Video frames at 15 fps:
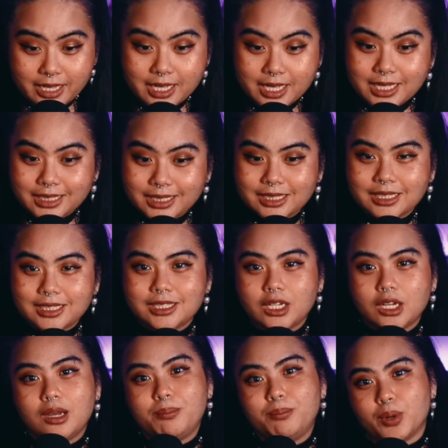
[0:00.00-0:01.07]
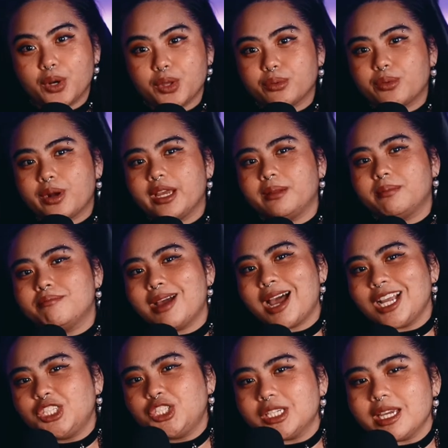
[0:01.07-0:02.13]
isn't a birthright.
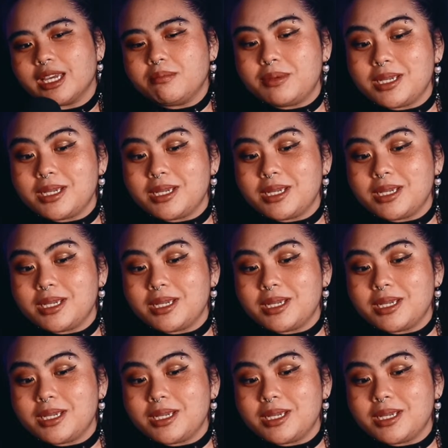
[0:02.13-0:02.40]
Magic can be